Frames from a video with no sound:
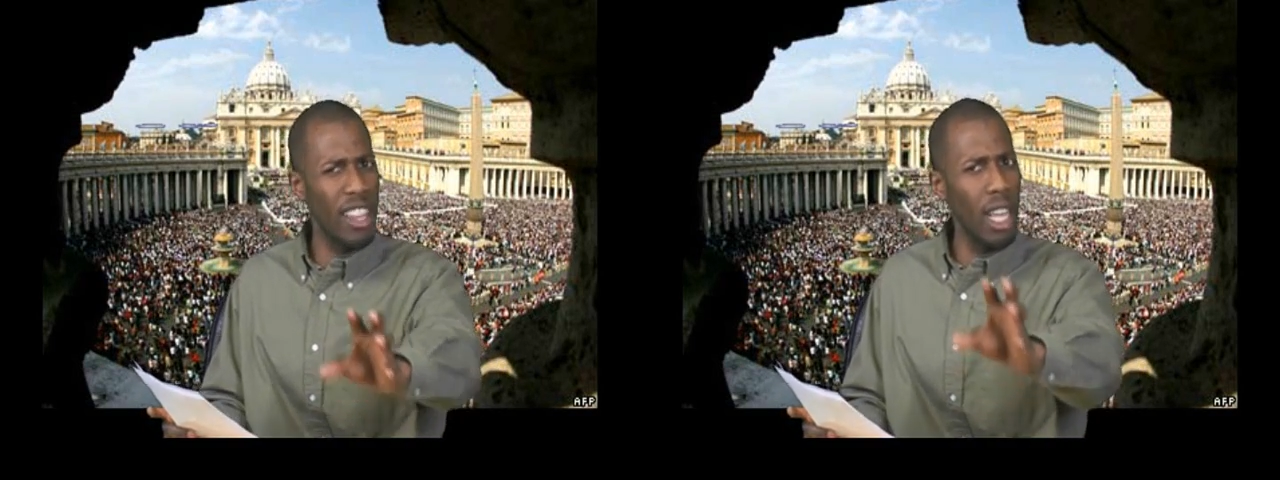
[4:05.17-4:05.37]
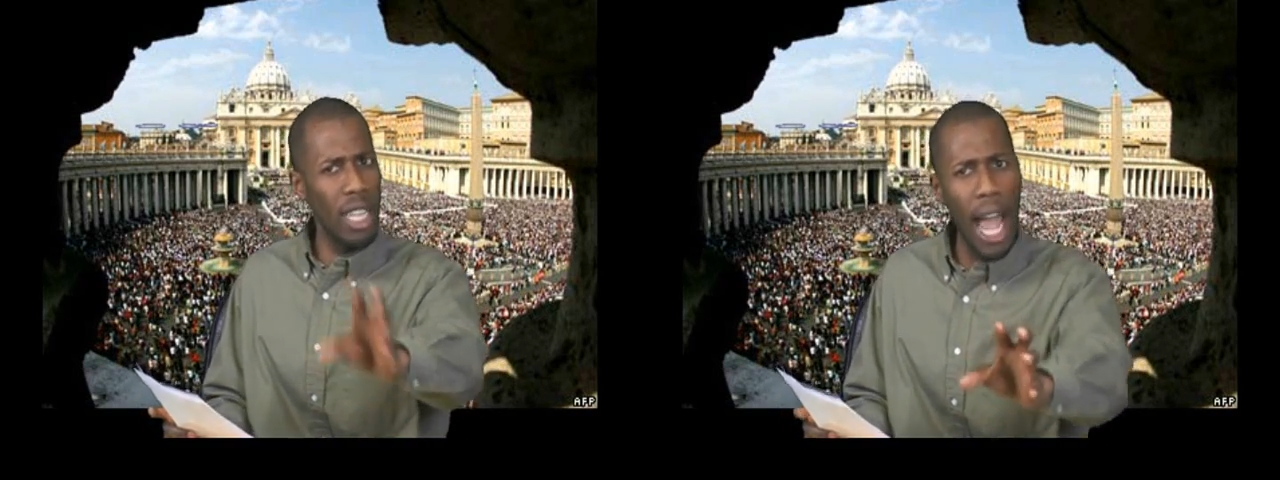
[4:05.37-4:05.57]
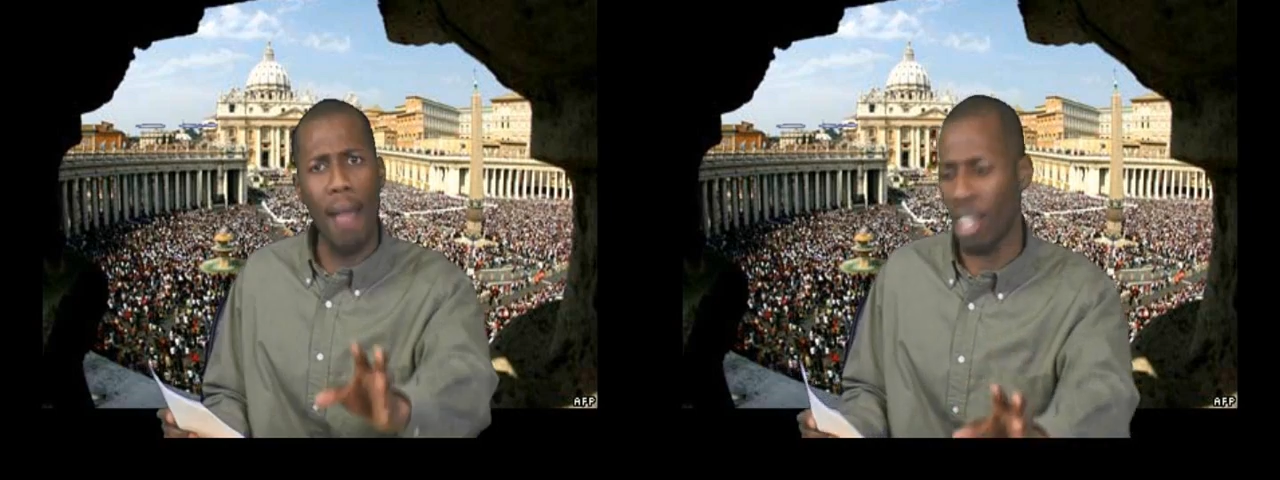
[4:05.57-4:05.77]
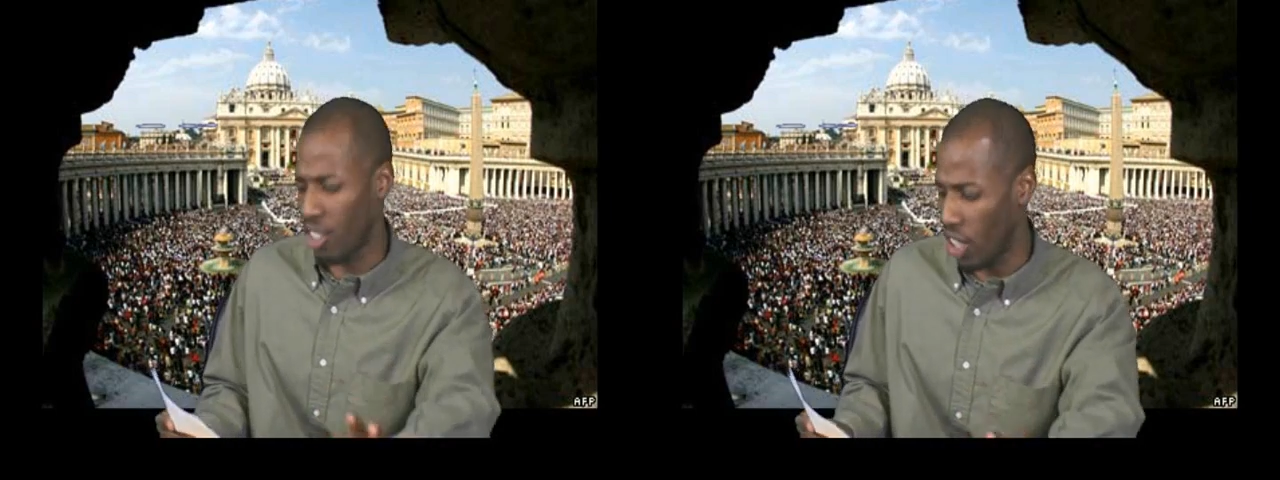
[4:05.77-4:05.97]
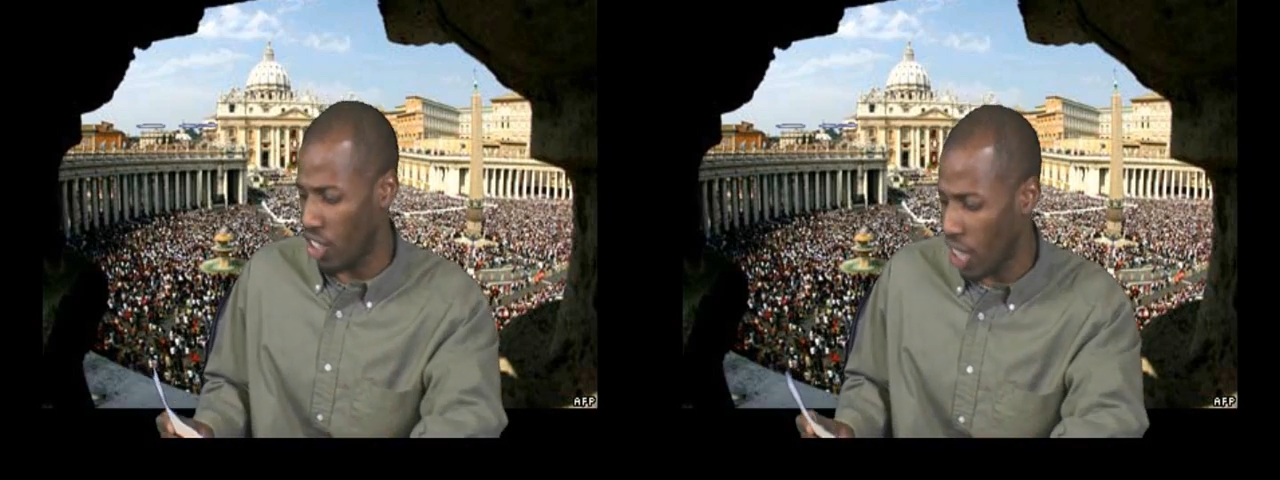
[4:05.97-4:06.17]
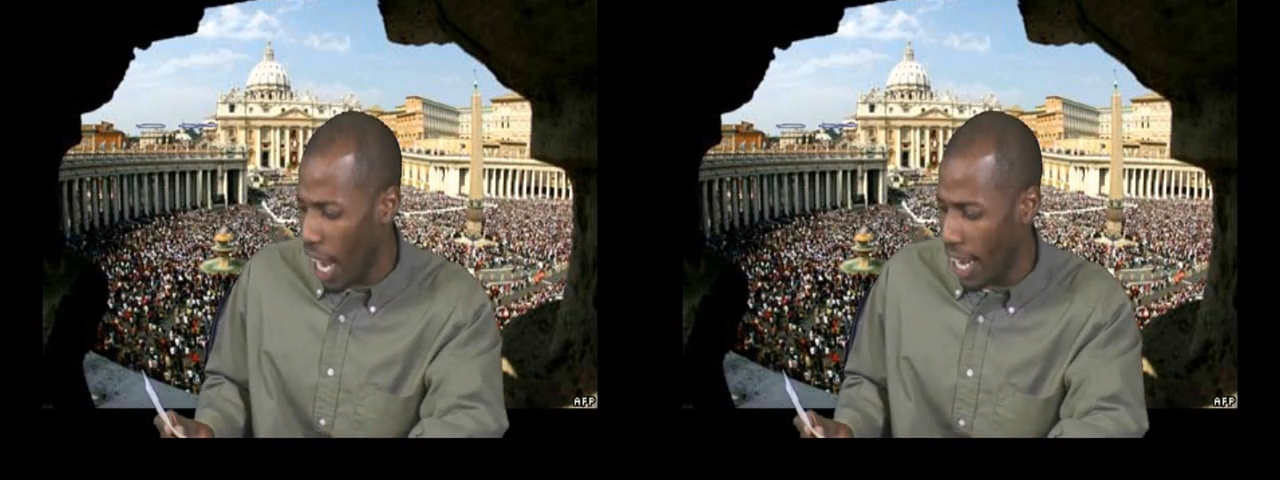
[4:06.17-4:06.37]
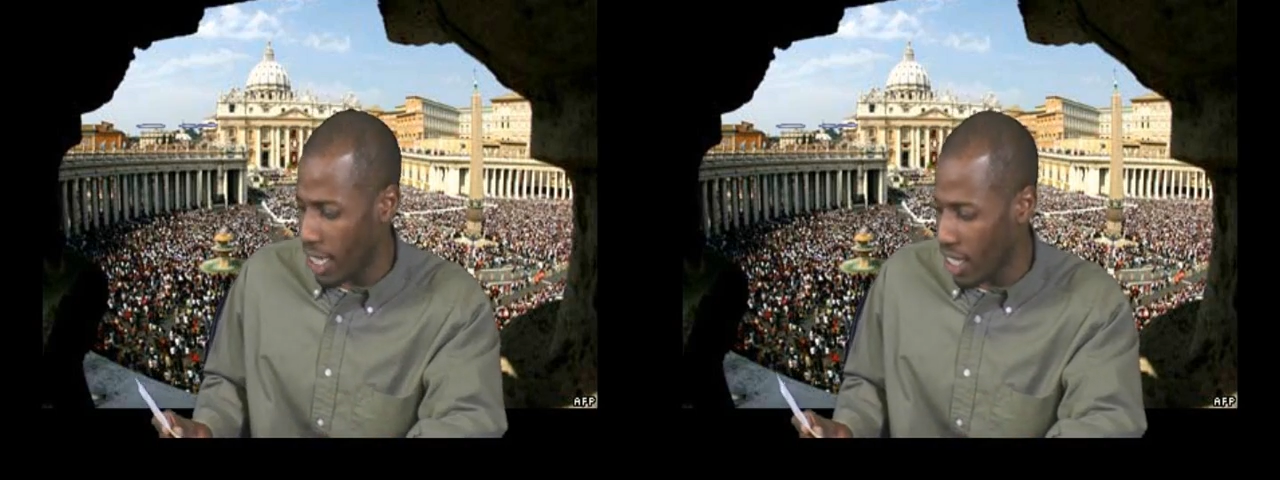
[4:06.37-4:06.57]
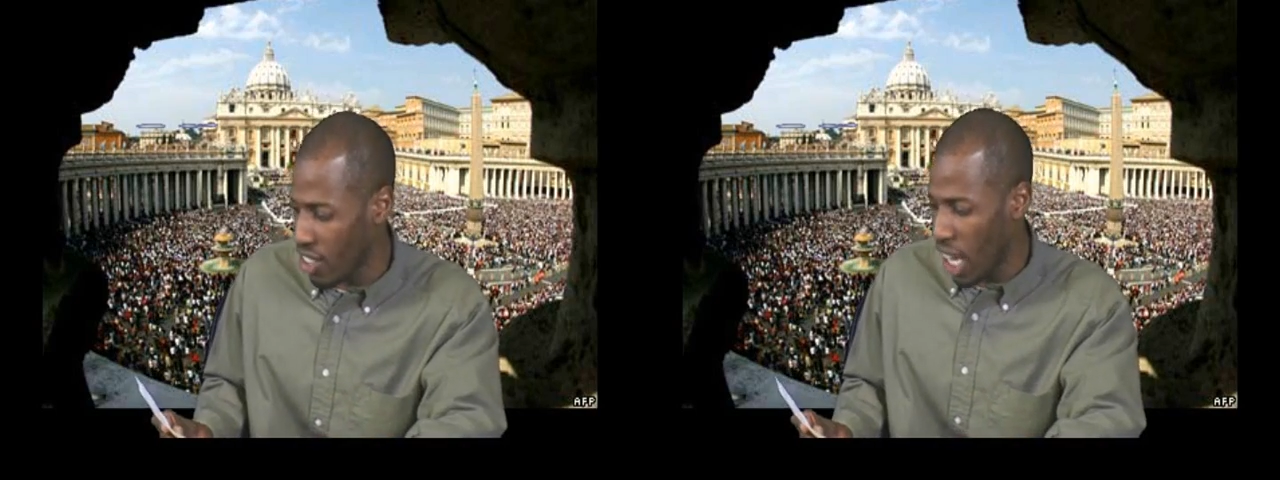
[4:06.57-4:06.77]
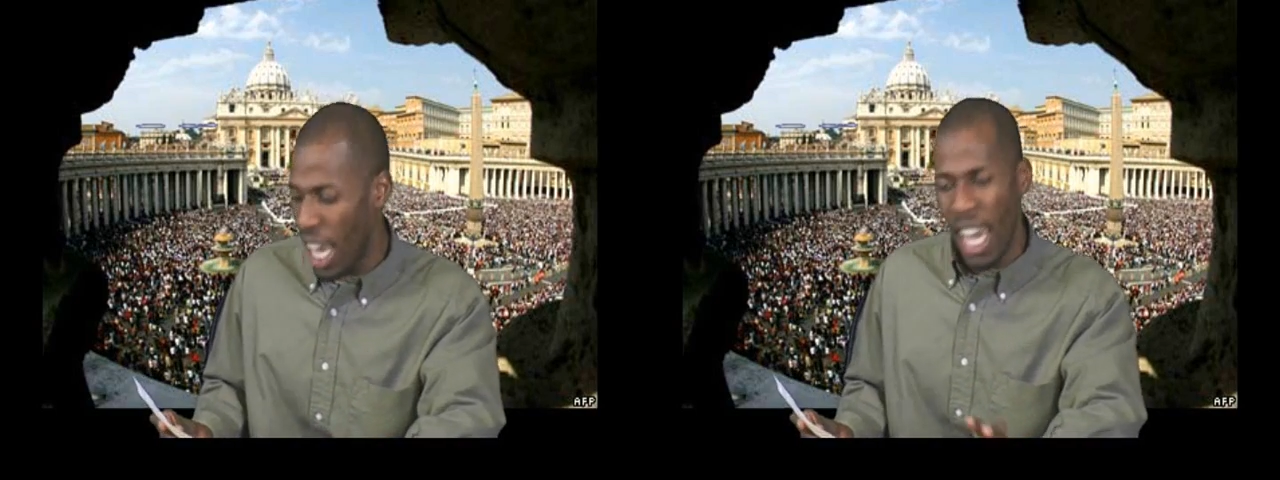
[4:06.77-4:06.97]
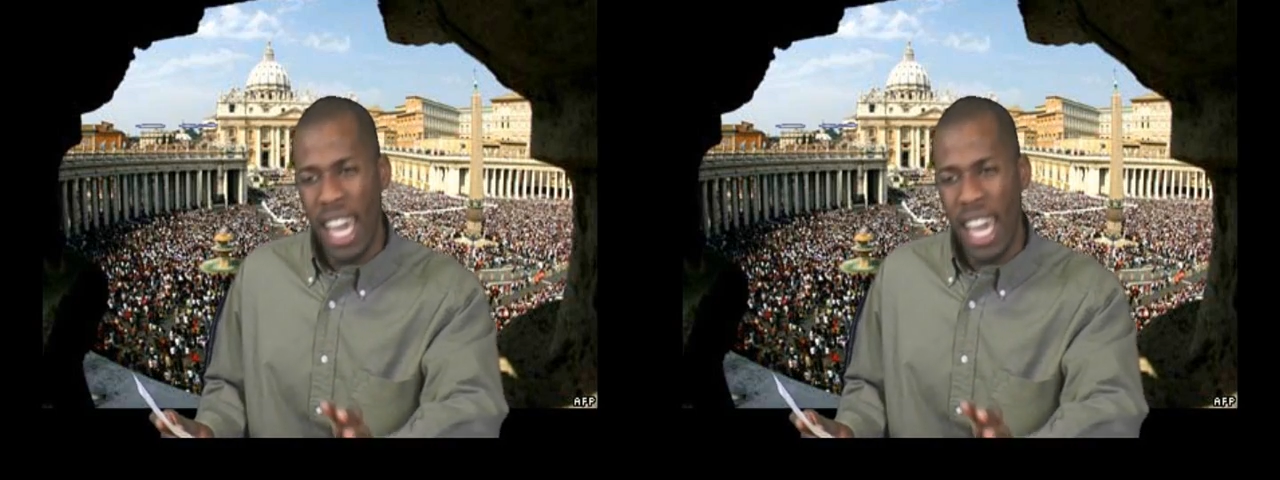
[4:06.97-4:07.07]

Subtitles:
in the lives of societies,